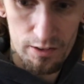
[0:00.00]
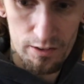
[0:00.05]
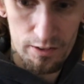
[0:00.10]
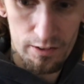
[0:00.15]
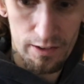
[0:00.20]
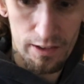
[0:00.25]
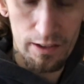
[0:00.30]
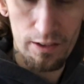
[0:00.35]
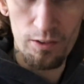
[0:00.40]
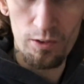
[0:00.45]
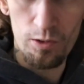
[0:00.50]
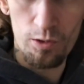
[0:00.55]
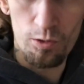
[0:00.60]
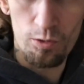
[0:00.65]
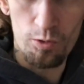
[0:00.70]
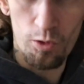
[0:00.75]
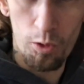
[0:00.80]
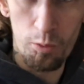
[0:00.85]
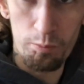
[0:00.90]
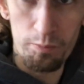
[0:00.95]
that little
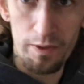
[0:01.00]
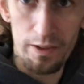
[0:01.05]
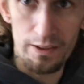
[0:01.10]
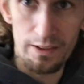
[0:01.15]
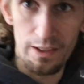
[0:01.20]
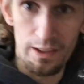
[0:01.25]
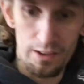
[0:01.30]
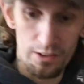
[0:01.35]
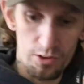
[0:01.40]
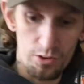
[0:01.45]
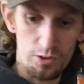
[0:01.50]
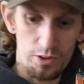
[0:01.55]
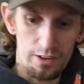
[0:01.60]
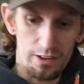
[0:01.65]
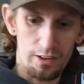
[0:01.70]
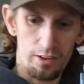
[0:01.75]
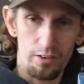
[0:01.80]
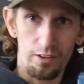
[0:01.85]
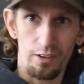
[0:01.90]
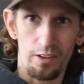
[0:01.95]
rope that they do
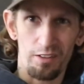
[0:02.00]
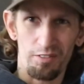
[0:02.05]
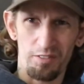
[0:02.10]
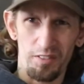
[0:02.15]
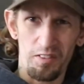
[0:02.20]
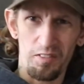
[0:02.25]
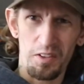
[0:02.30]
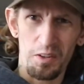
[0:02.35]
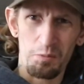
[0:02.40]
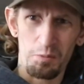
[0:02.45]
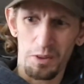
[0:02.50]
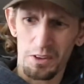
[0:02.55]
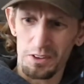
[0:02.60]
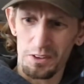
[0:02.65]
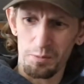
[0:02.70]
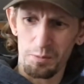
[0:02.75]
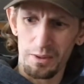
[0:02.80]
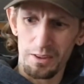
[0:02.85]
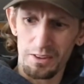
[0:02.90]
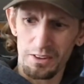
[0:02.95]
sell. They're like 15 bucks
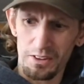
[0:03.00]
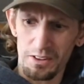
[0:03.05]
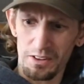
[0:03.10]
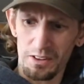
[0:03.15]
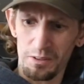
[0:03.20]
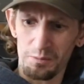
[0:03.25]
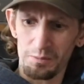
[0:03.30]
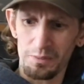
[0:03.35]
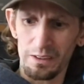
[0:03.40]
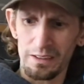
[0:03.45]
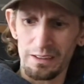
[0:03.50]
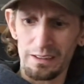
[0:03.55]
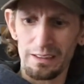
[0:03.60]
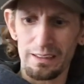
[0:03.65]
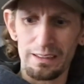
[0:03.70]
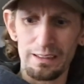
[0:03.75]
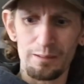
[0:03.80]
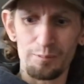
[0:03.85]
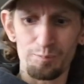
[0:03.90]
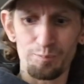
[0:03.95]
a piece or something like
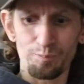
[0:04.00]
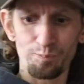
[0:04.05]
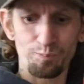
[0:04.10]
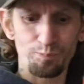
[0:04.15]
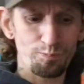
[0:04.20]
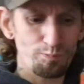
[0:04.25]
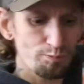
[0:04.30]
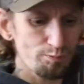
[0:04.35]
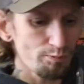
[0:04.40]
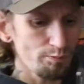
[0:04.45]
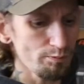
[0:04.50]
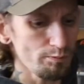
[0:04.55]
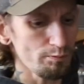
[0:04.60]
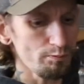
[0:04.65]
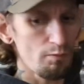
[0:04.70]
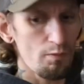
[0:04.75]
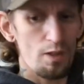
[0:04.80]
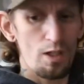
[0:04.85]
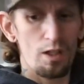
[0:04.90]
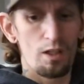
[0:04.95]
that.
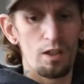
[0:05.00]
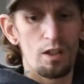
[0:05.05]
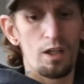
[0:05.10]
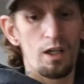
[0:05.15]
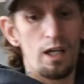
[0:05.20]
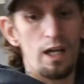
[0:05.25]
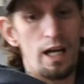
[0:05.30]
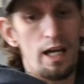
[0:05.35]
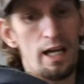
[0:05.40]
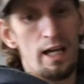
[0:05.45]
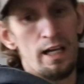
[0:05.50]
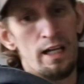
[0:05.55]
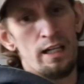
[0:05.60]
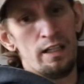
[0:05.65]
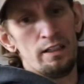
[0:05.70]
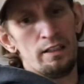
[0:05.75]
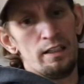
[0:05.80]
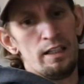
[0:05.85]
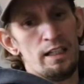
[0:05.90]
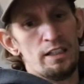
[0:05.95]

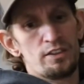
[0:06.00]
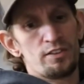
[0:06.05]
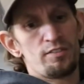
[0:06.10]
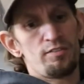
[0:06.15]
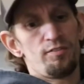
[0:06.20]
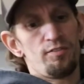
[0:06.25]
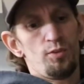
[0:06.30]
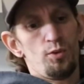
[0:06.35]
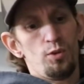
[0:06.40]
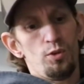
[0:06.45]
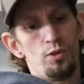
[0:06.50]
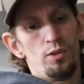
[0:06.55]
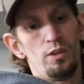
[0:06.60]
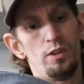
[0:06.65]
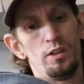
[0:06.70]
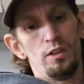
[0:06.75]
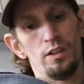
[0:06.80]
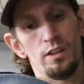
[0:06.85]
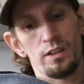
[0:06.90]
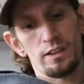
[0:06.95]
And as
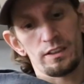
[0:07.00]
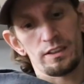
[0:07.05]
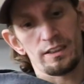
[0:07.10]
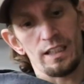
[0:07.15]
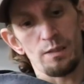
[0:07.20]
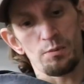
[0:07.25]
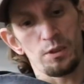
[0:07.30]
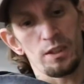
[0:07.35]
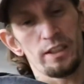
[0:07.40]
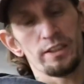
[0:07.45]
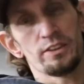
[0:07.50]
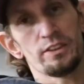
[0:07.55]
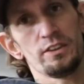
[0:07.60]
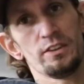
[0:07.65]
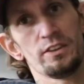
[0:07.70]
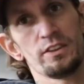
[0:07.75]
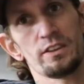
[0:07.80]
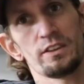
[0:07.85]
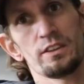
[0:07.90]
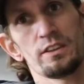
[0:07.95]
for
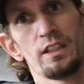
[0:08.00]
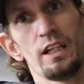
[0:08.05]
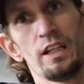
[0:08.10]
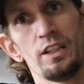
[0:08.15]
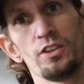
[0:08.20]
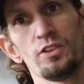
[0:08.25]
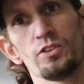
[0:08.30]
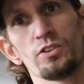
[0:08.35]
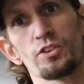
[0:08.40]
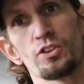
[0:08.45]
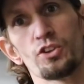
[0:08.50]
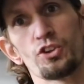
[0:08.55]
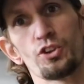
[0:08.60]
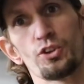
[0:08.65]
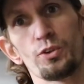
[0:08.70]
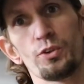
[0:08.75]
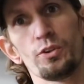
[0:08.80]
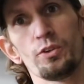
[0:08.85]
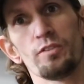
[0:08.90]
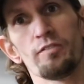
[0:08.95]
stabilizers, I use the
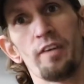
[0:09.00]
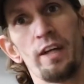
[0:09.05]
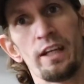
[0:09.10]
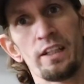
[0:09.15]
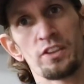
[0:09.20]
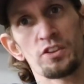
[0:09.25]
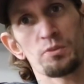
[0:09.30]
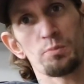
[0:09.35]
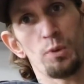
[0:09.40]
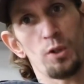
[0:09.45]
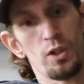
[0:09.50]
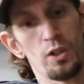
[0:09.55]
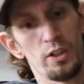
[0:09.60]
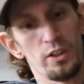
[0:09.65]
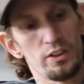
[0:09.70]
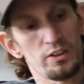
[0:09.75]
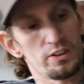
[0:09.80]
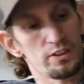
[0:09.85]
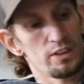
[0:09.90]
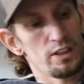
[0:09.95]
Shrewd Vantage
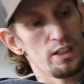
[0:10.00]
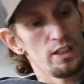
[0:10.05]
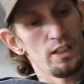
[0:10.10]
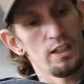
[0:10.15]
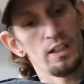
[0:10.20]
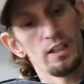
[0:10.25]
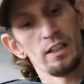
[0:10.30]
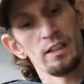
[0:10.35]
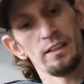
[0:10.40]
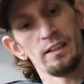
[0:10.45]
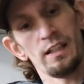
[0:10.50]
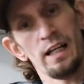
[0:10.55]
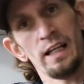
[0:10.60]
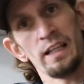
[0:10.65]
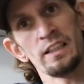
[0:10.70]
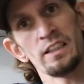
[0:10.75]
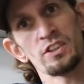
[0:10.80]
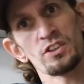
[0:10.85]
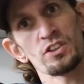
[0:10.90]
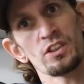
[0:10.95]
bars,
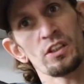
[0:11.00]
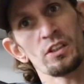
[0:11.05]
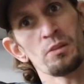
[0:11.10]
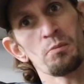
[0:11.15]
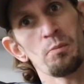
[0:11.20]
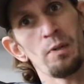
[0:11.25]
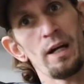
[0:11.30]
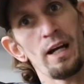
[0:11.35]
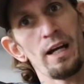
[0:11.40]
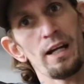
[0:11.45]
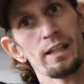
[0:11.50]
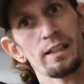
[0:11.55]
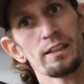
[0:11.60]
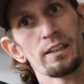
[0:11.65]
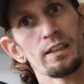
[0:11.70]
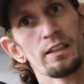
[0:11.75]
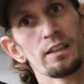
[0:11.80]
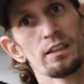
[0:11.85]
9-inch on the back,